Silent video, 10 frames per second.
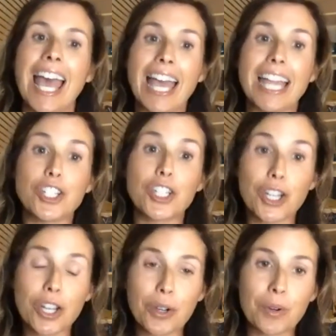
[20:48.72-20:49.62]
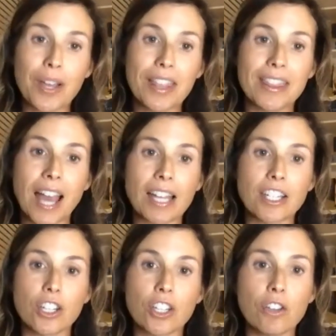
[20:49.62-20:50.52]
and two, that
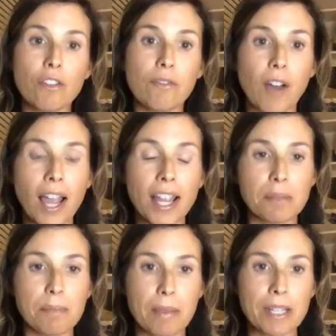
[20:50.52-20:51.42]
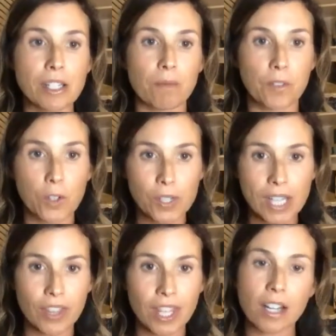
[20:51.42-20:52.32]
you find maybe some foods
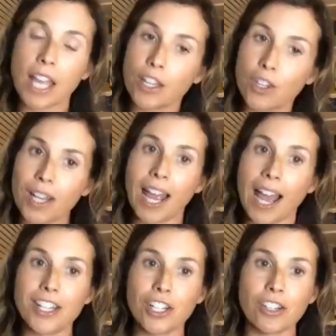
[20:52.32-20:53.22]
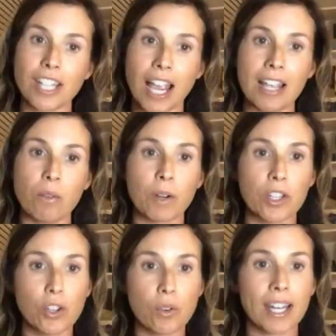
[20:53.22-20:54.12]
out there that you can add to your diet where
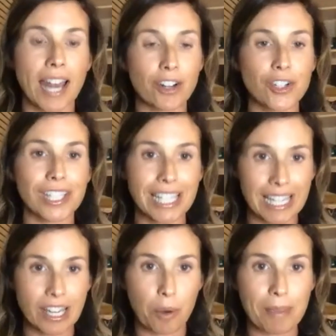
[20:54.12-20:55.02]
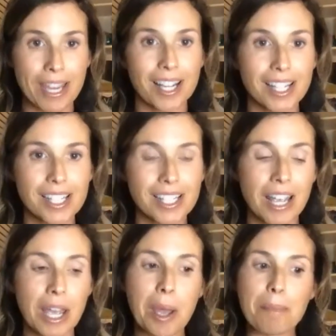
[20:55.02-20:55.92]
you can actually eat omegas,
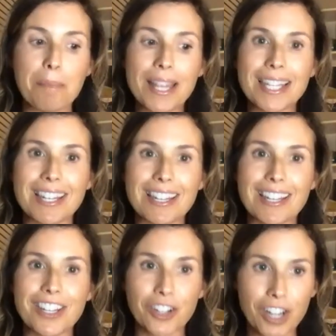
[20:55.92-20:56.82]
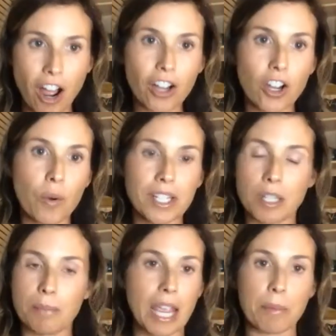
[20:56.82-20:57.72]
but you're not going to
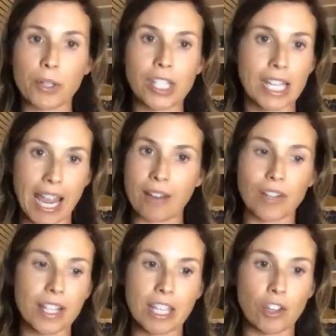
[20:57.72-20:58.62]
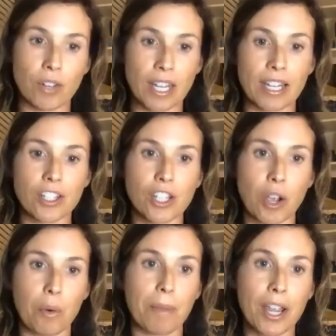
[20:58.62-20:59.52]
be able to get everything you need. And
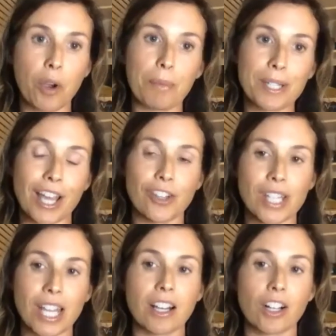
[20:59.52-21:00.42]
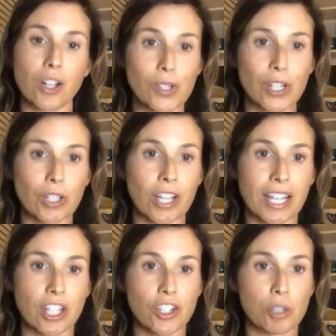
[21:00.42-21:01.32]
so my hope is that you take a closer look
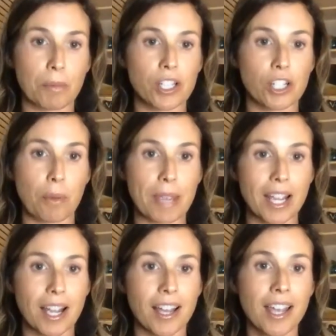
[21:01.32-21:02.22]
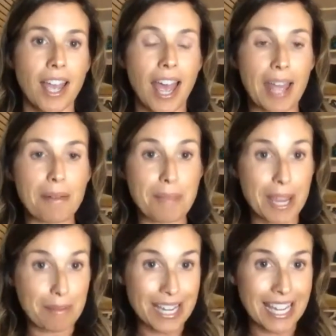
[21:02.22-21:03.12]
at the Juice Plus Omega and
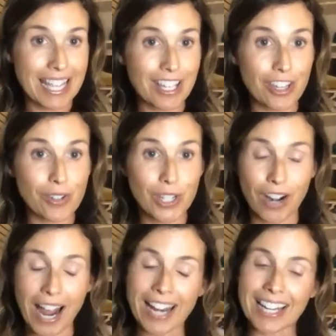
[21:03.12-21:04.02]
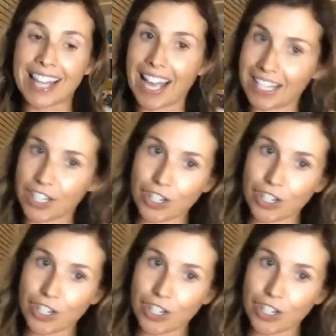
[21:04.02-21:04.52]
maybe you start adding that into